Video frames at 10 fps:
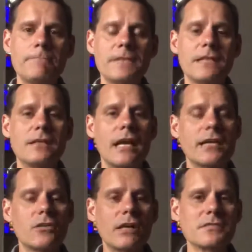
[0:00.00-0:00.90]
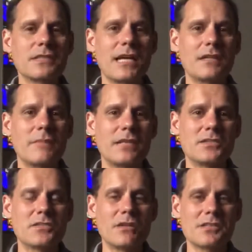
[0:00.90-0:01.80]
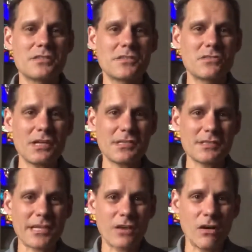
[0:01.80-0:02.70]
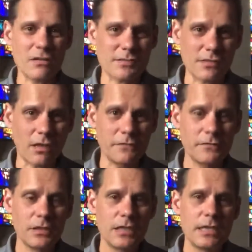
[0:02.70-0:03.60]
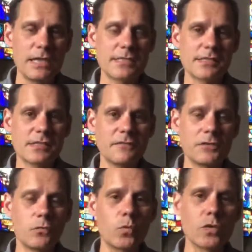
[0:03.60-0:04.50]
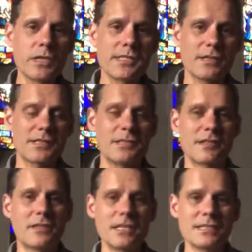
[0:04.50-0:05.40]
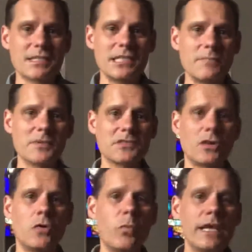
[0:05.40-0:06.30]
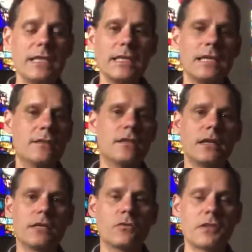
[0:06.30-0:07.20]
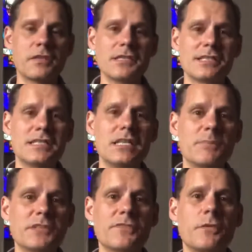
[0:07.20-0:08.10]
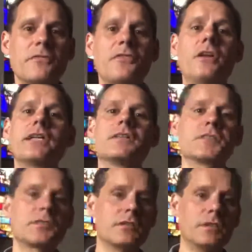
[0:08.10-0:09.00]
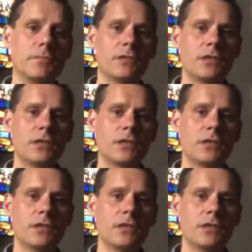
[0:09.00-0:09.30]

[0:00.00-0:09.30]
And I can cry out to God in my distress. Distress is like hard stuff. It's the stuff that worries us. It's the things that keep us awake at night, or the things that keep us from falling asleep.